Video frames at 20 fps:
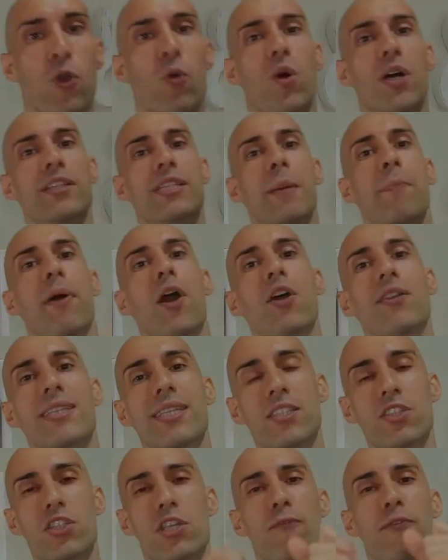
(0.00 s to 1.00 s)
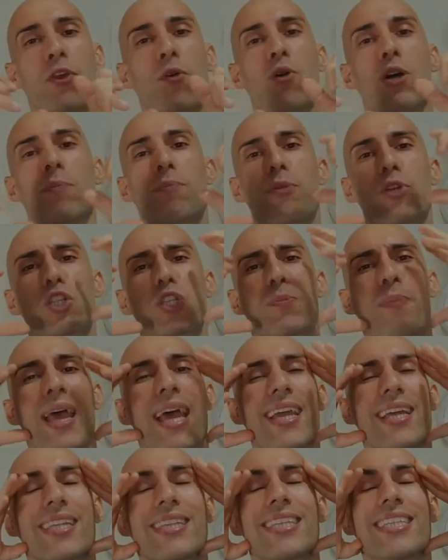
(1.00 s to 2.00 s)
you want abundance, if you want
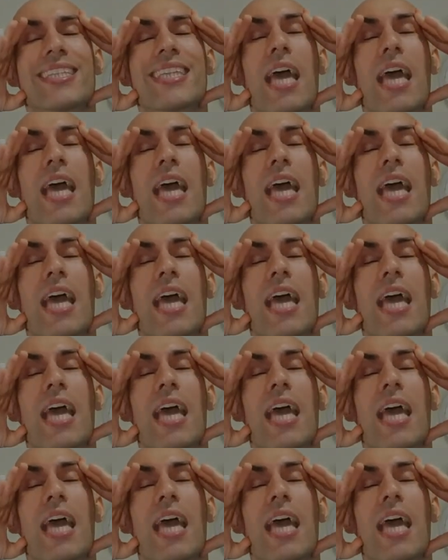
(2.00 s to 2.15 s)
prosperity,